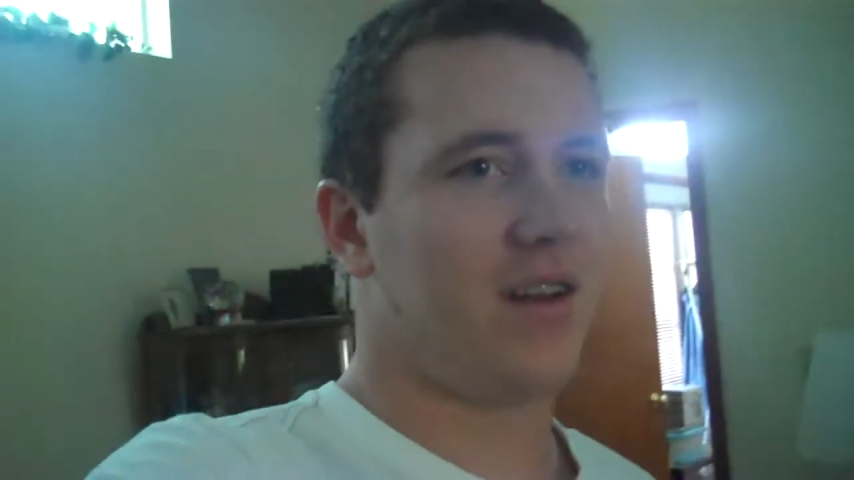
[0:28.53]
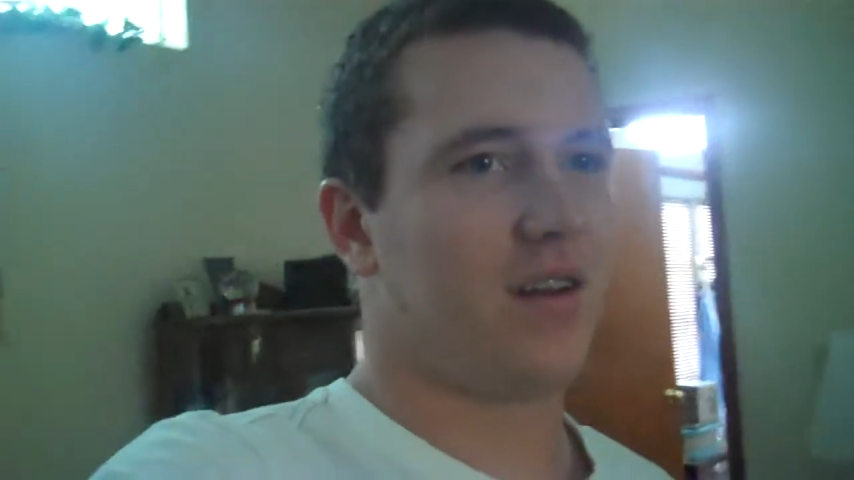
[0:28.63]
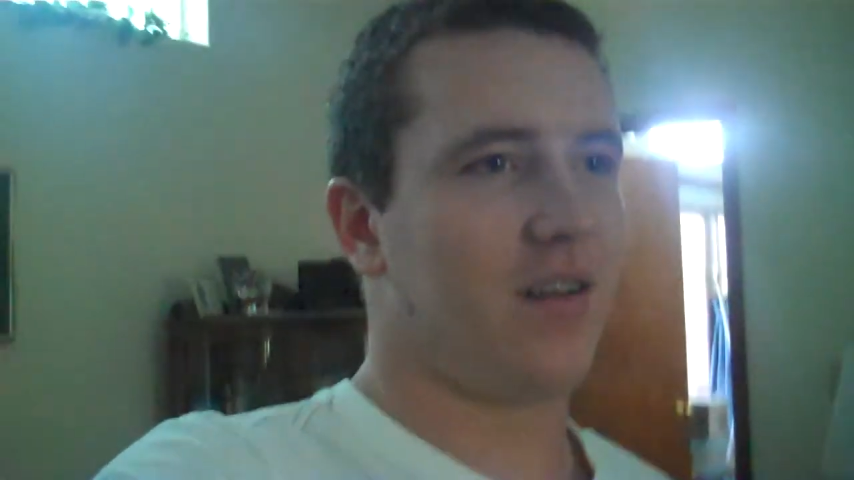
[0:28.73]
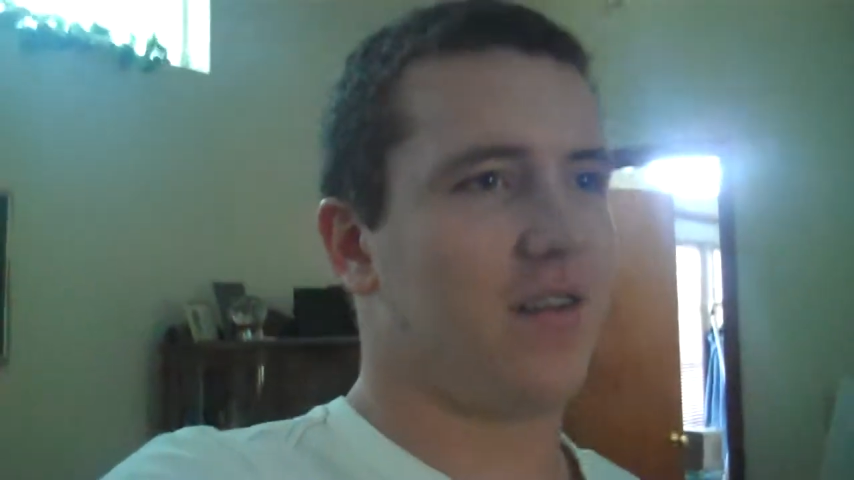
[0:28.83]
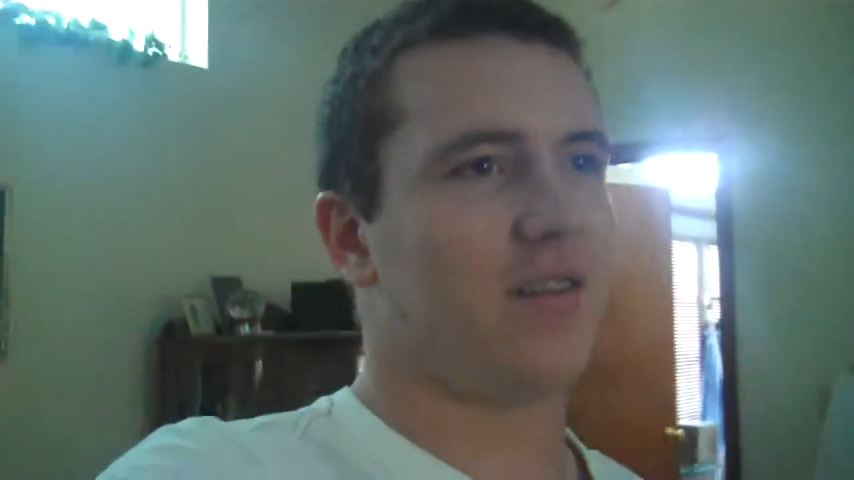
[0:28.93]

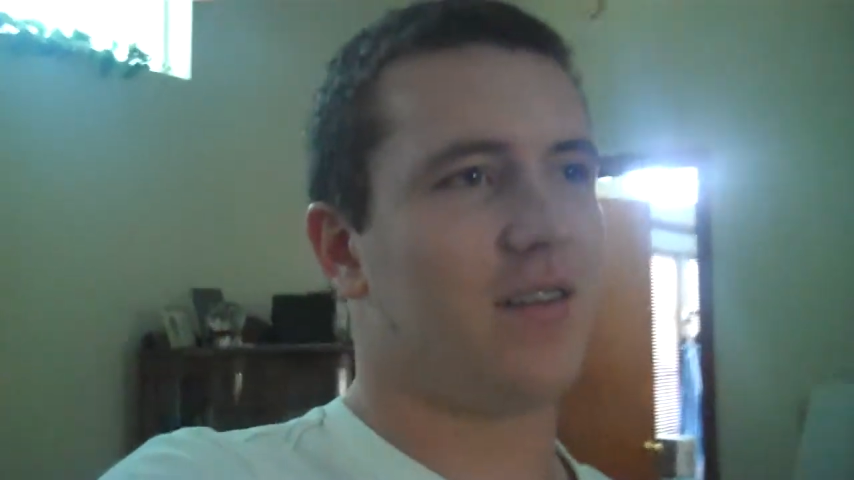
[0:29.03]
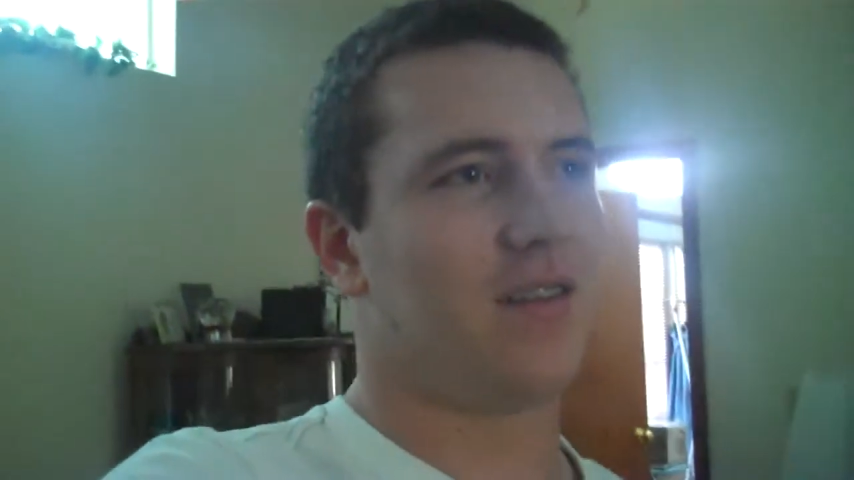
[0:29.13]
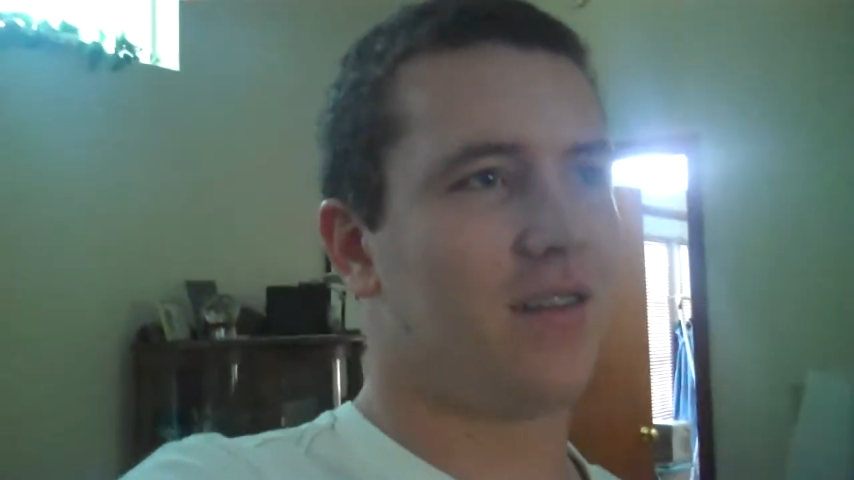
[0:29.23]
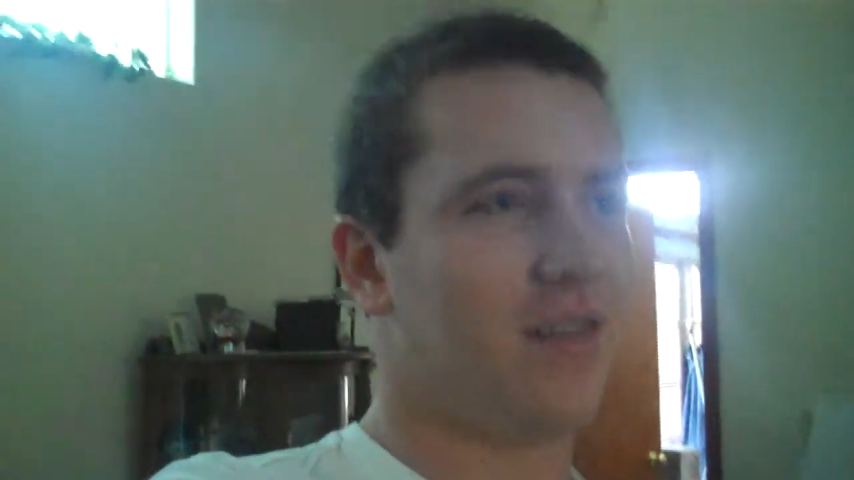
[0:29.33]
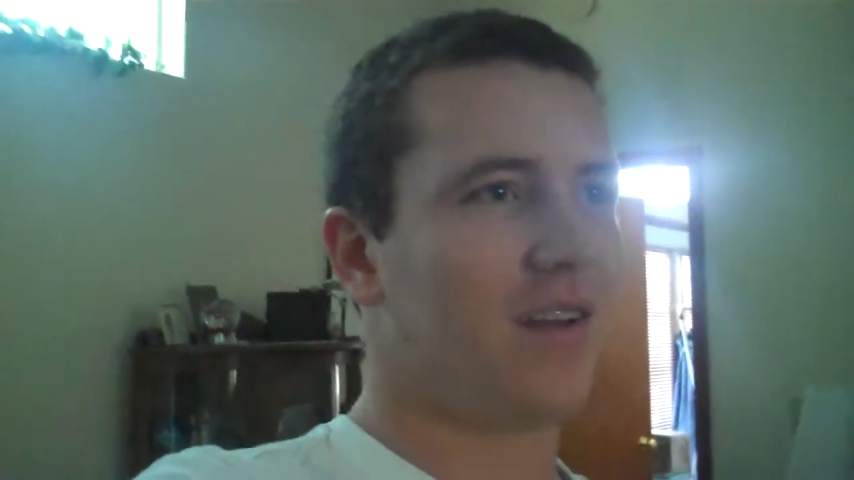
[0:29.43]
And, uh...
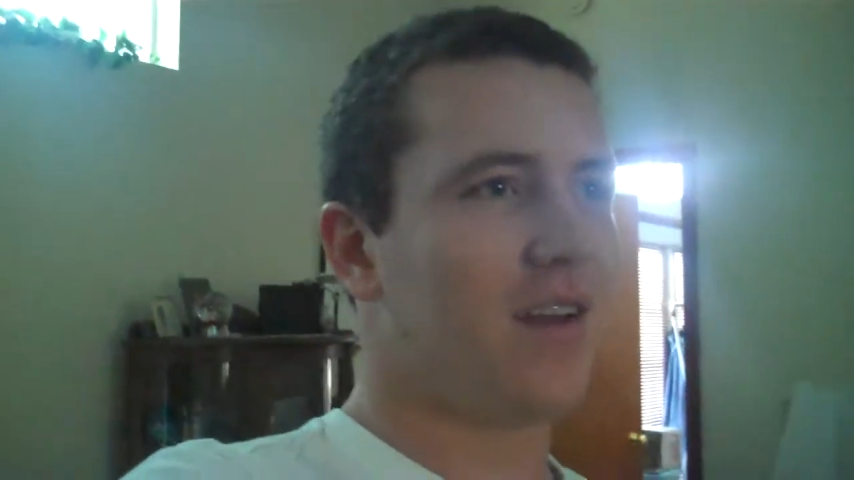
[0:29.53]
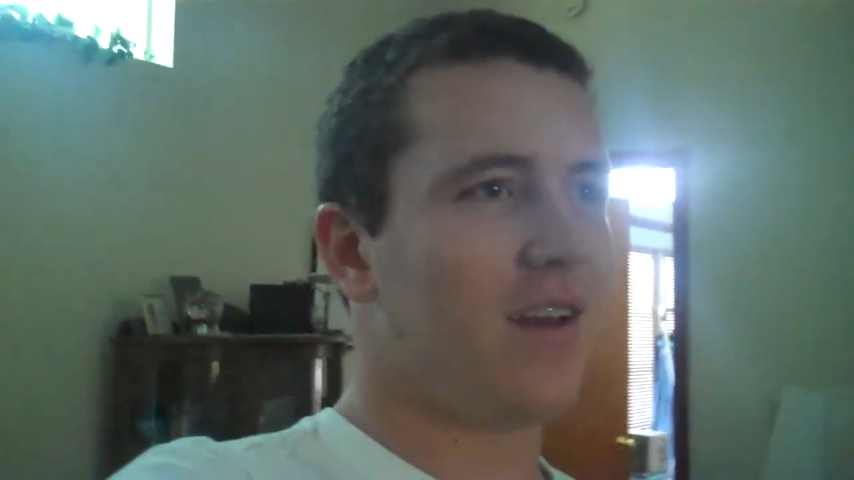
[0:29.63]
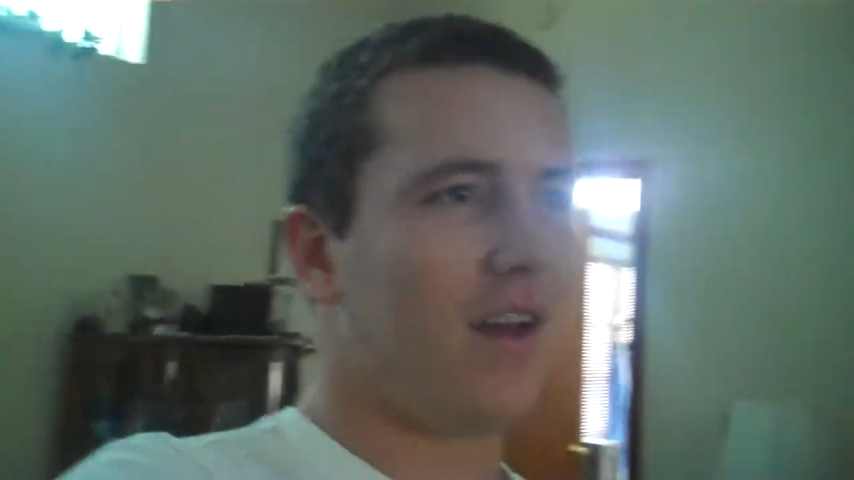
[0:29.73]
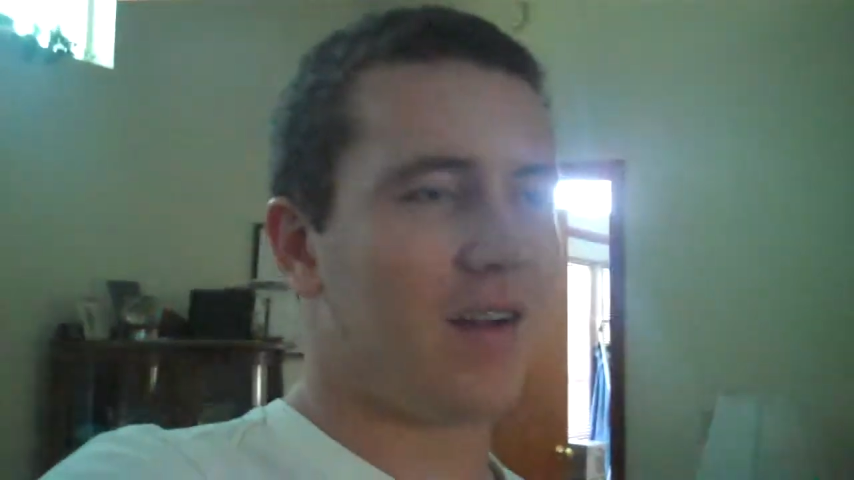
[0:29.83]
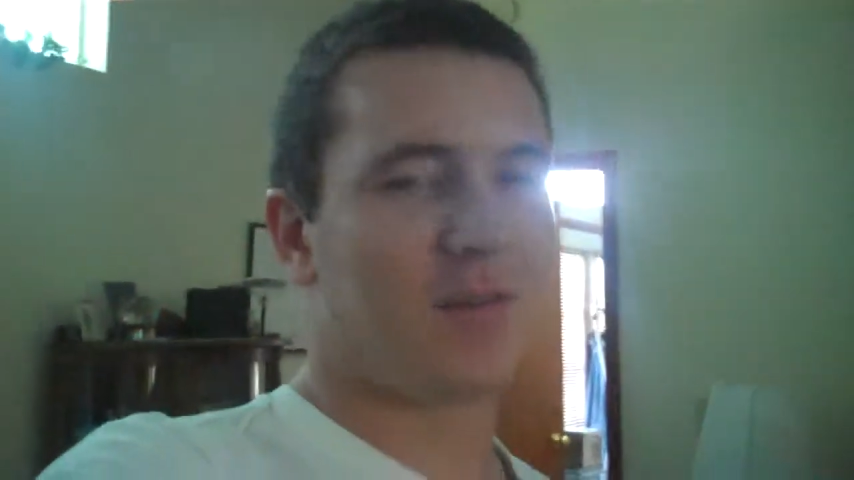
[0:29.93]

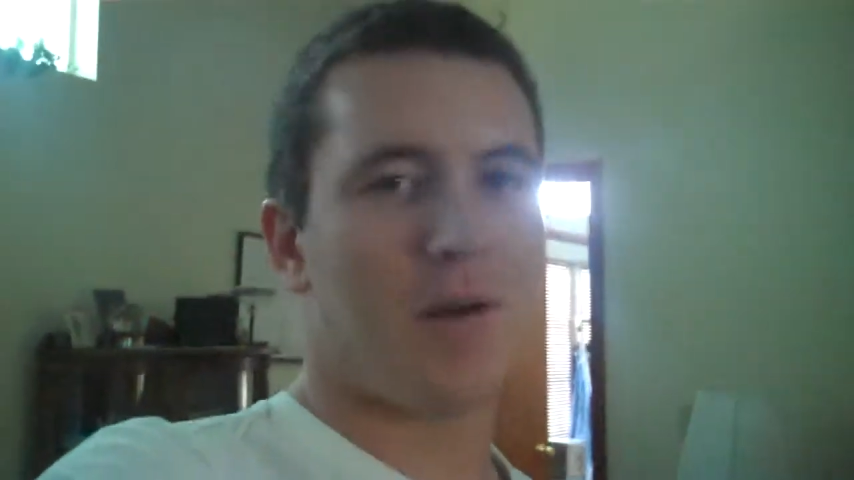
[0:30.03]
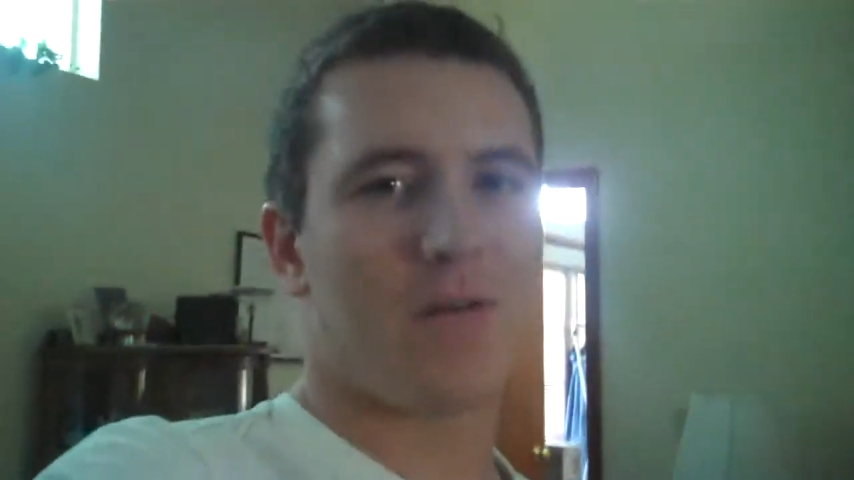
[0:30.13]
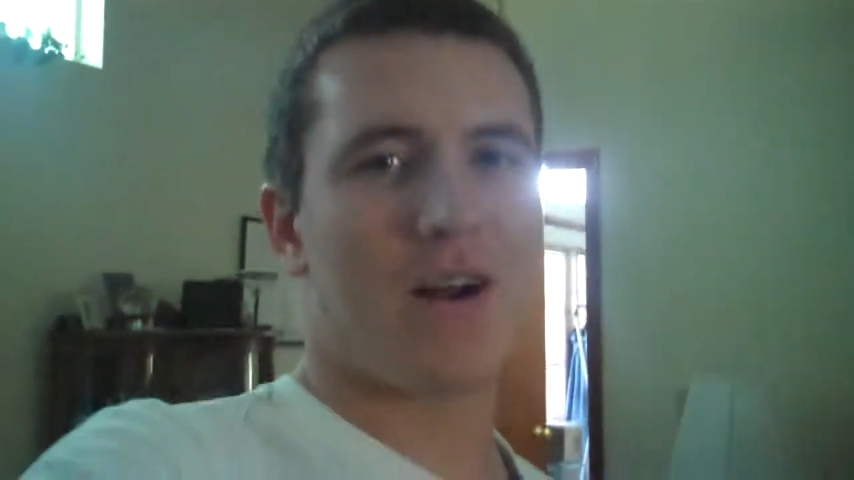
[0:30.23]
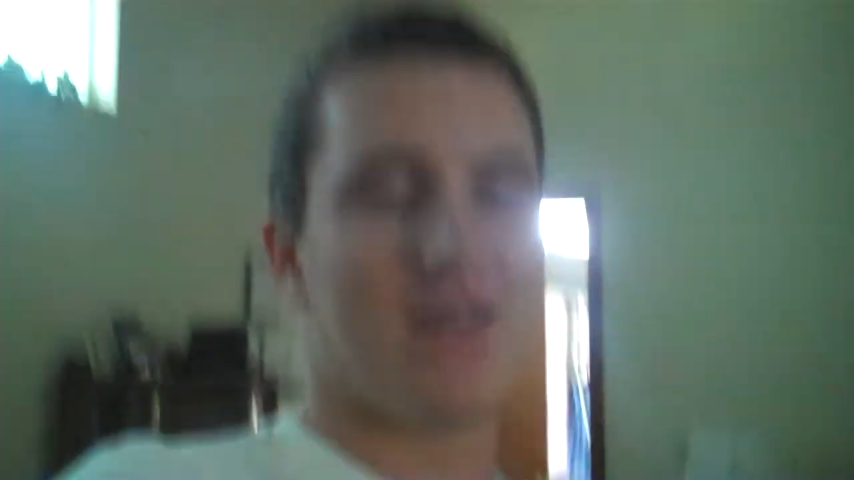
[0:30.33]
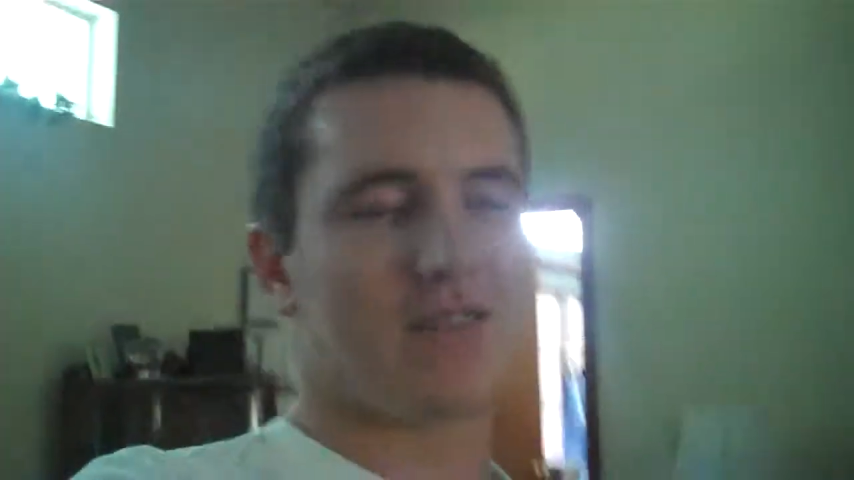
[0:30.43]
I told
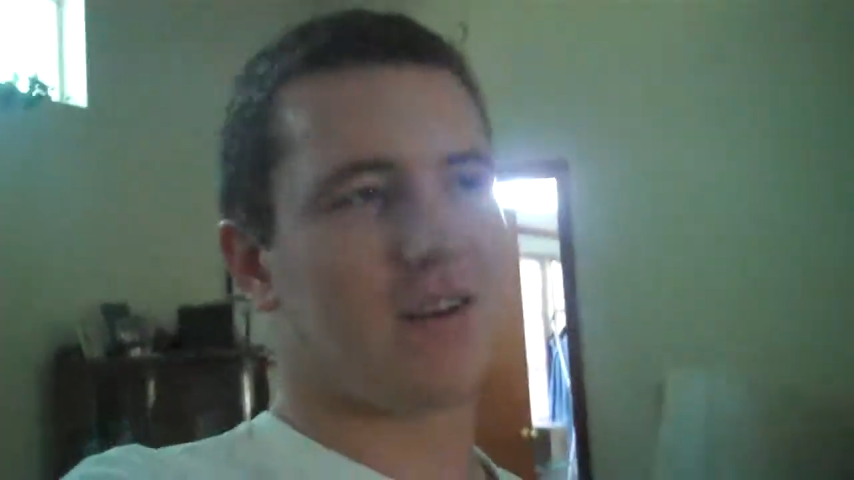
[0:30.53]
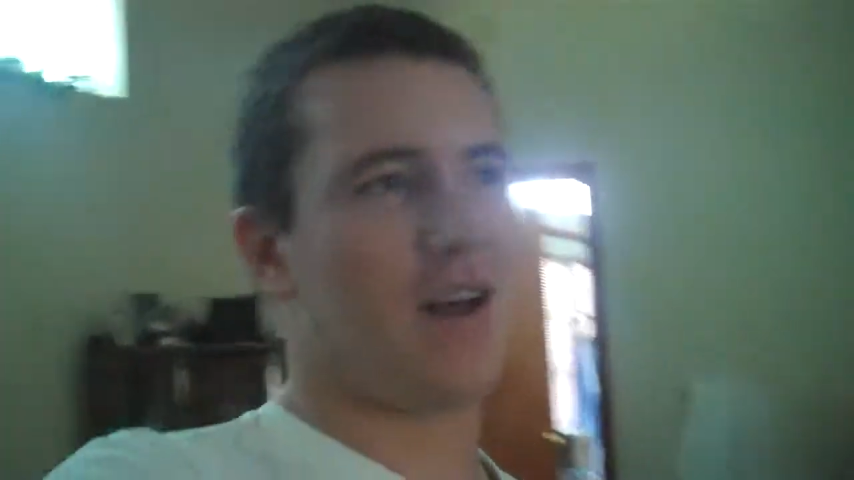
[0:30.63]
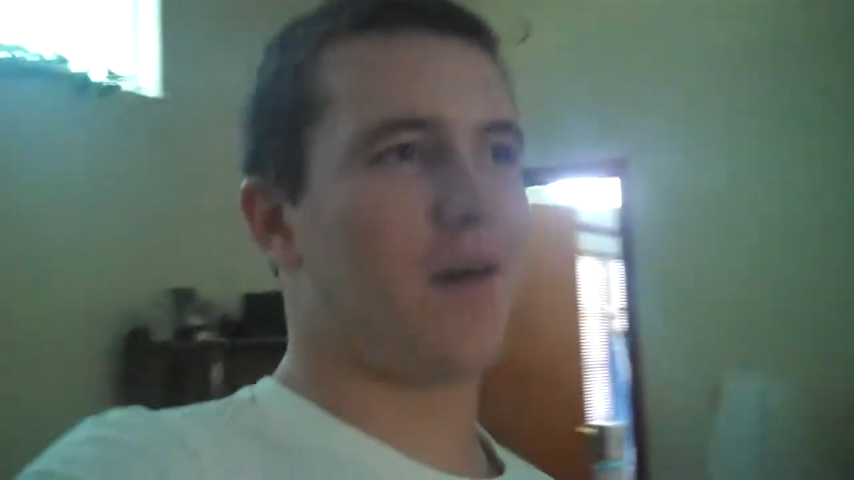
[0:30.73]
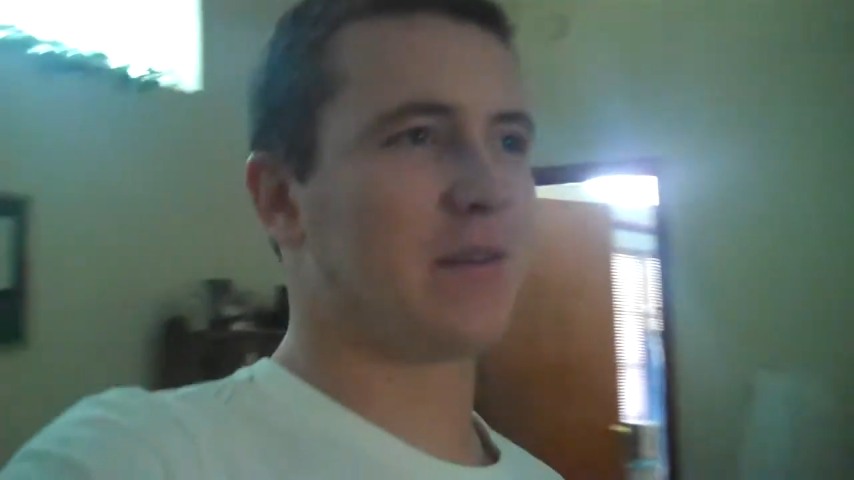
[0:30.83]
my friends that